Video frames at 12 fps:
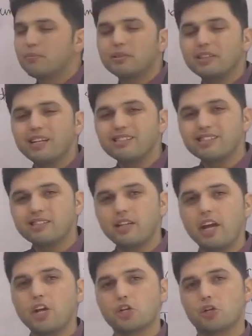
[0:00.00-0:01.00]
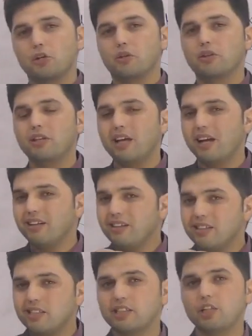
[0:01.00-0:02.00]
pronunciation, the
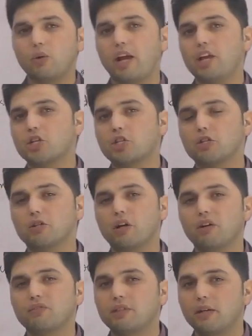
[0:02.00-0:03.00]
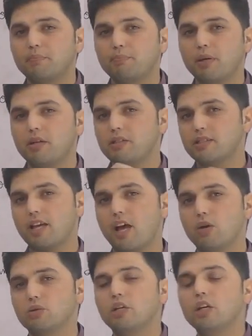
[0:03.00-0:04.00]
articulation of the p
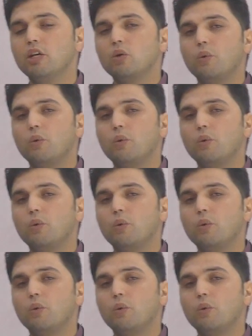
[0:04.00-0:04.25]
sound,